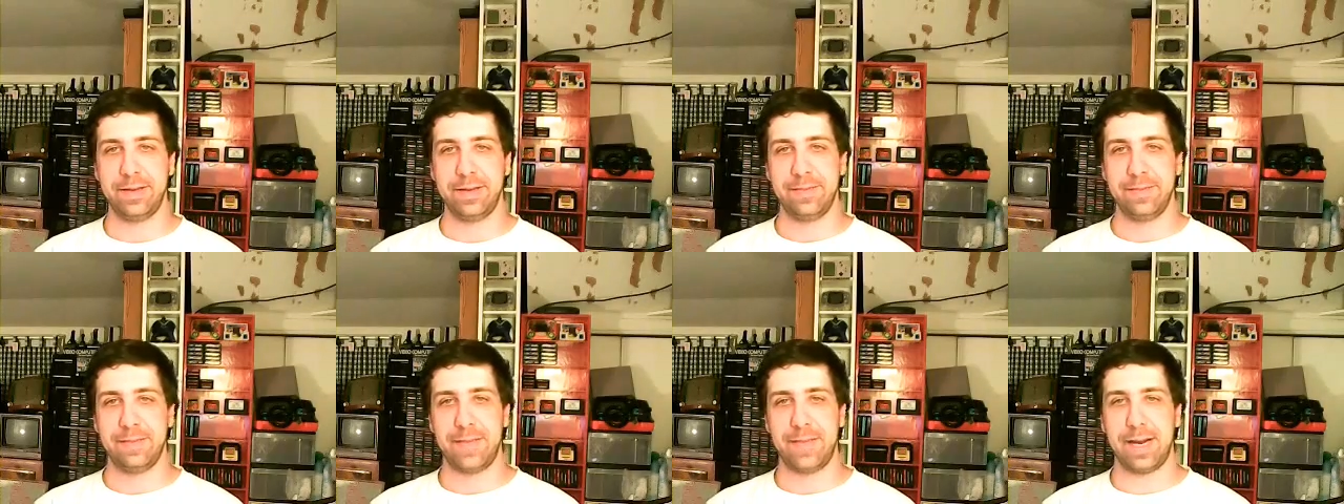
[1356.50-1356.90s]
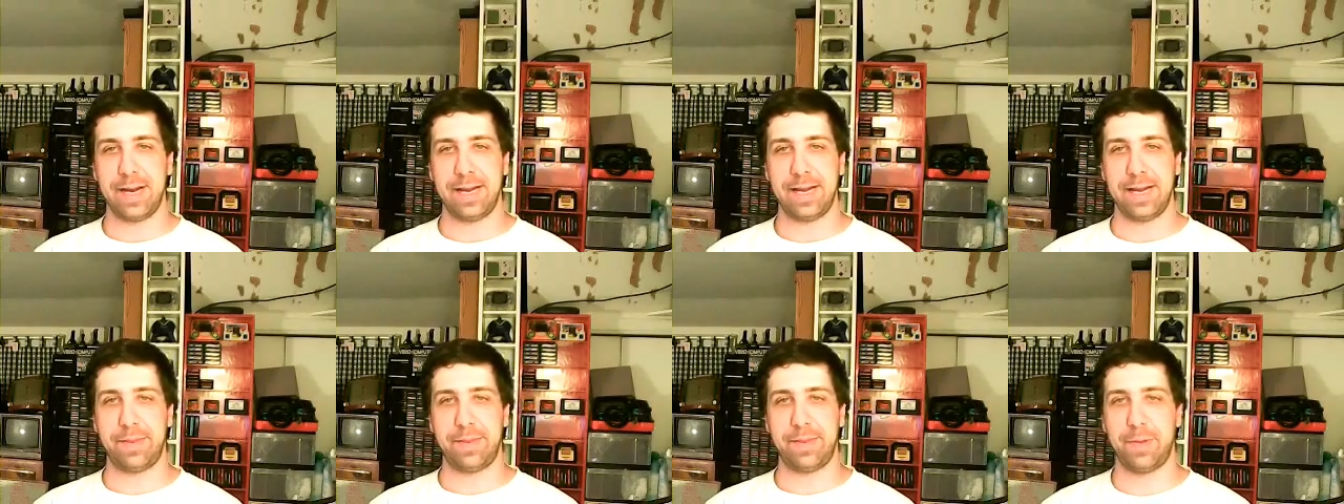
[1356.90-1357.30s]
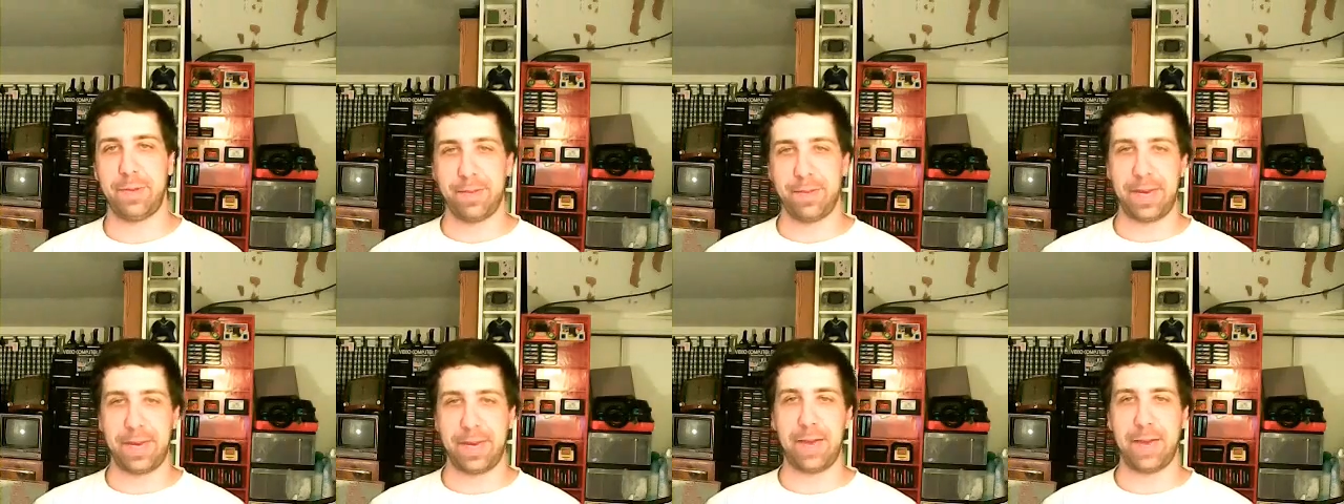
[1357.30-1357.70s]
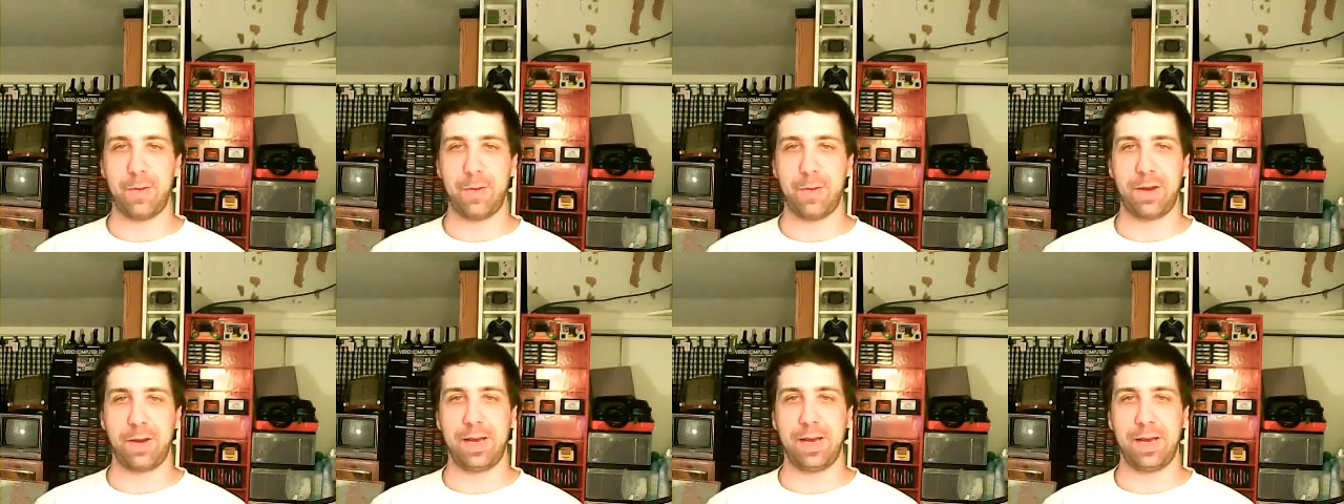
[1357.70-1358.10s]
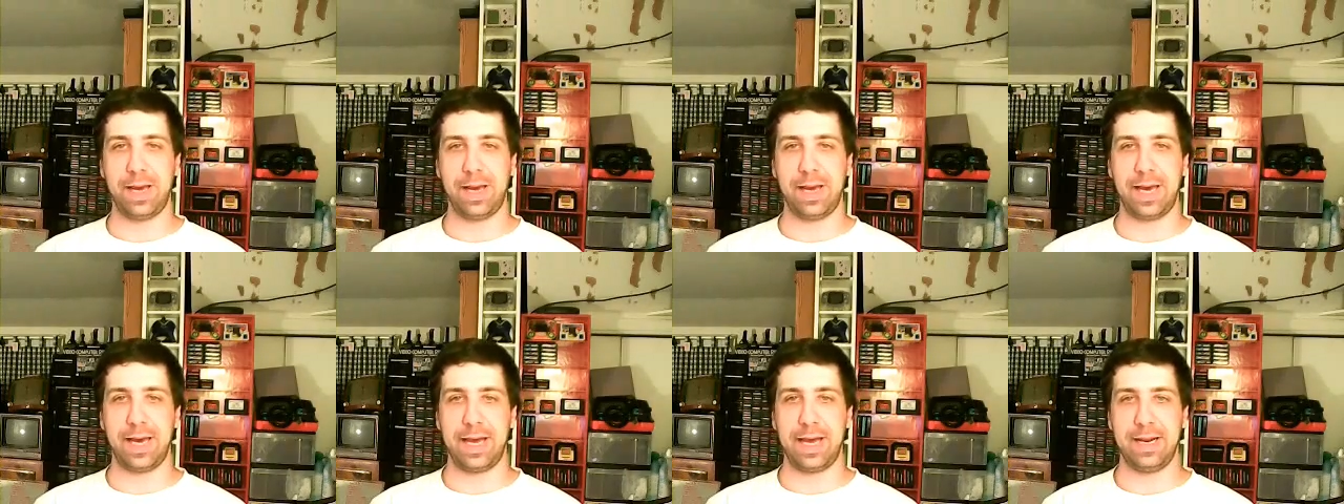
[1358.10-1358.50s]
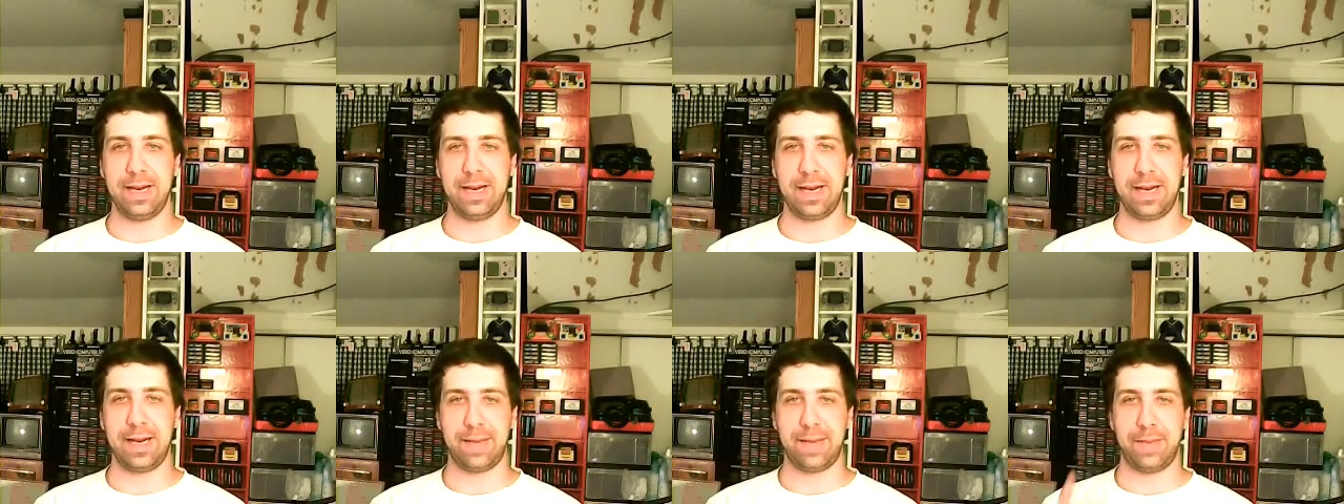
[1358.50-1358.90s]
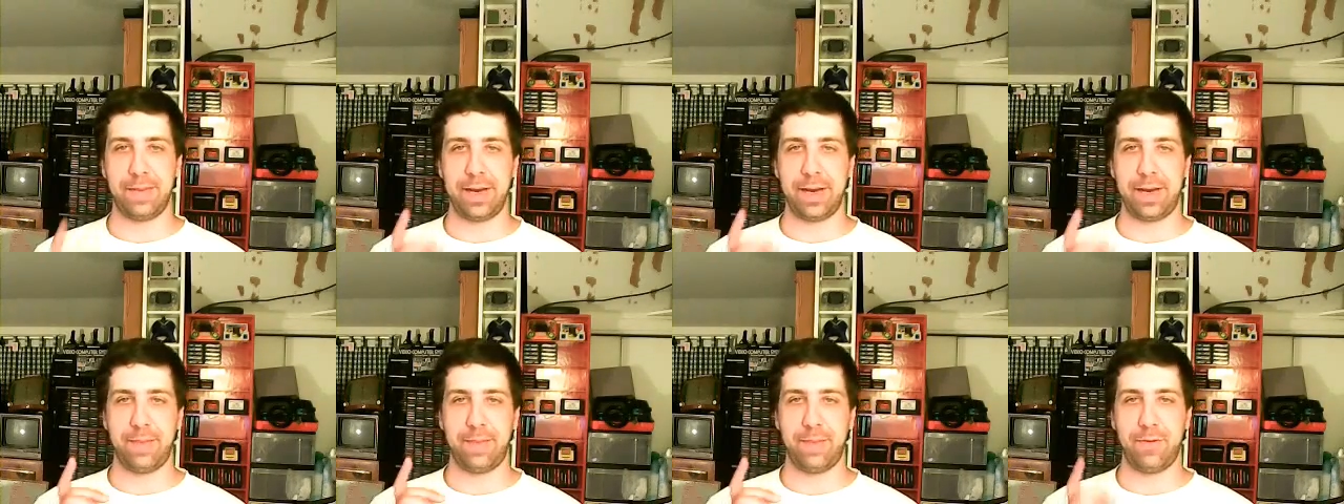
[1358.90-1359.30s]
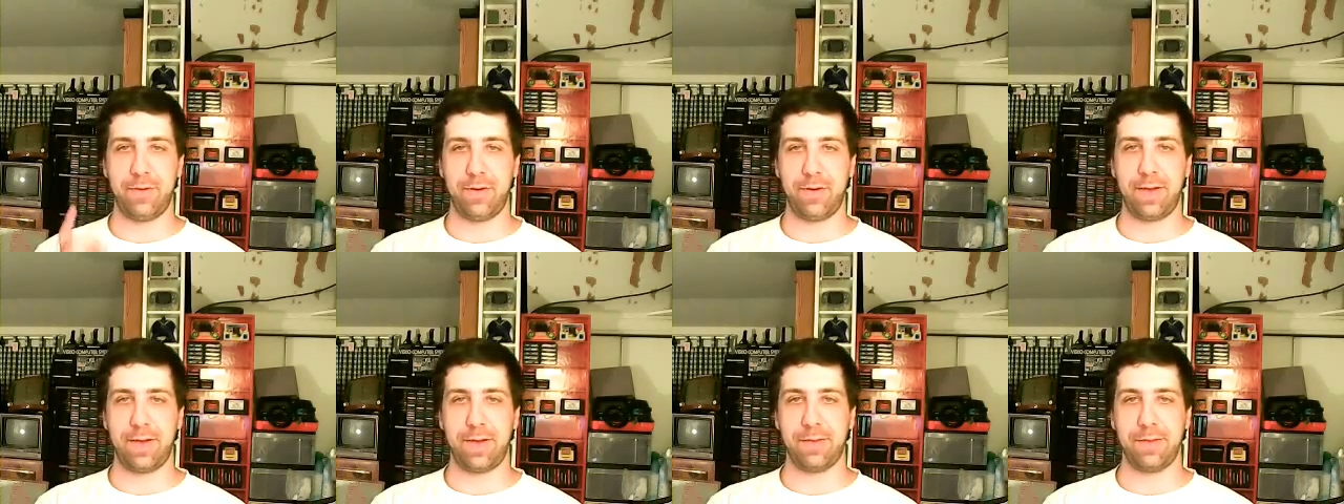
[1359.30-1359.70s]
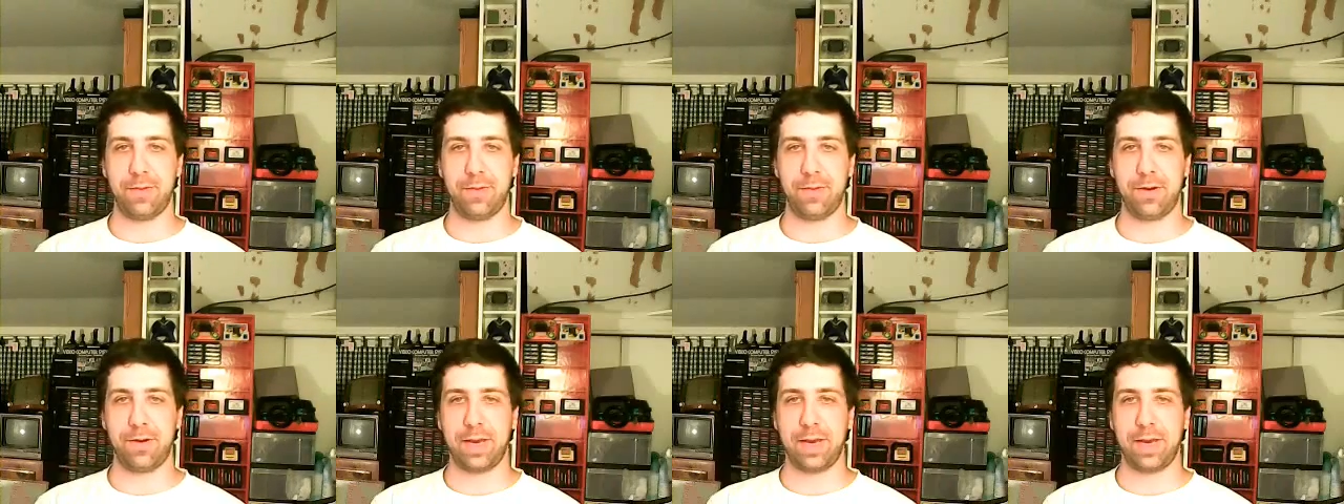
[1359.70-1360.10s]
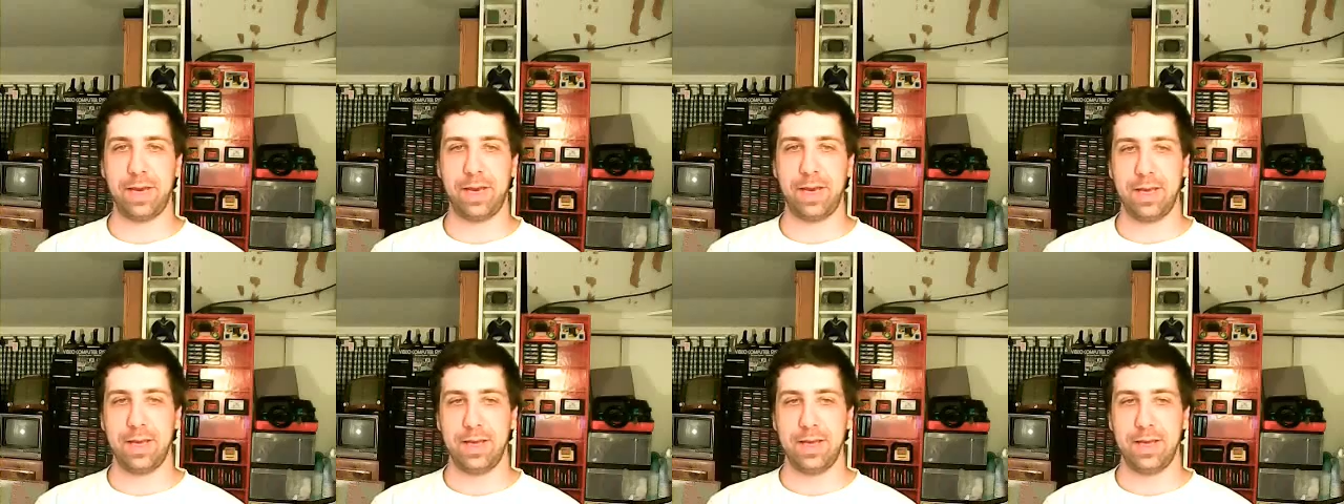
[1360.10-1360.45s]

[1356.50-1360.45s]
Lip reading: now that I have my webcam working again and I got my programs working,